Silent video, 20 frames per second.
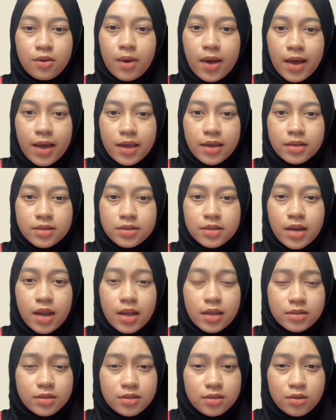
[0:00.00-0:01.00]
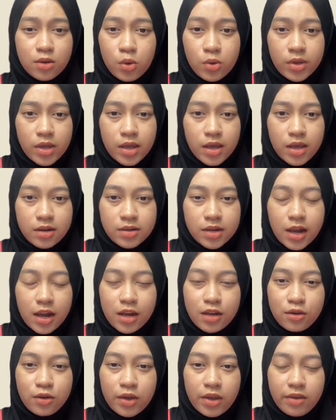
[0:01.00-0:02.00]
high. There is no hell
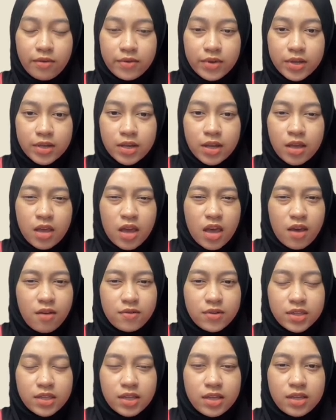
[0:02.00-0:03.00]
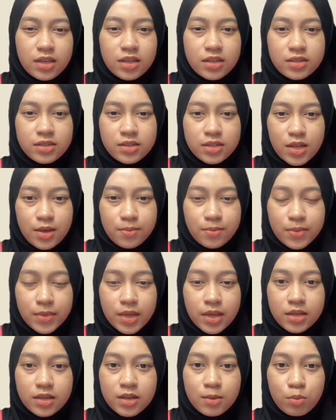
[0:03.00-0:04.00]
and no heaven. Everything is same.
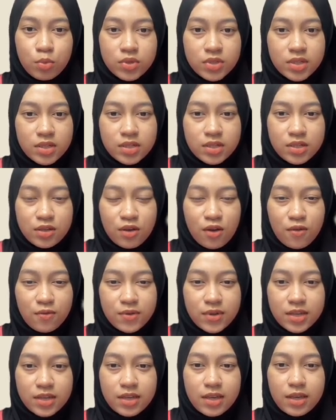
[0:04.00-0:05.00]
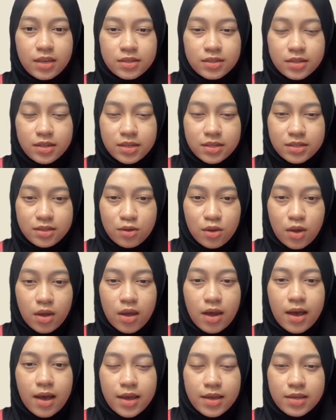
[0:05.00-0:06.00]
The position of the kings is not
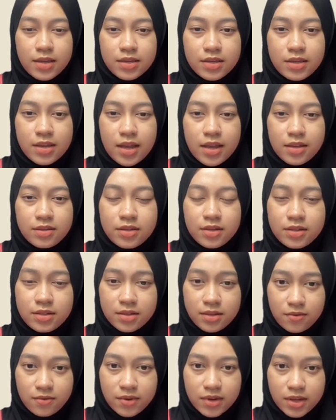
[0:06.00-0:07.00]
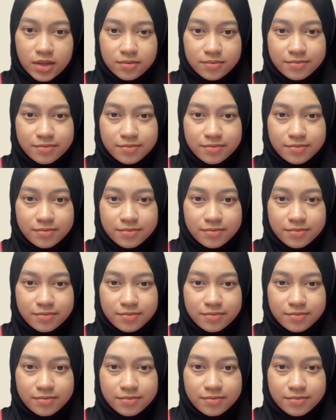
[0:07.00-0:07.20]
higher than the servant.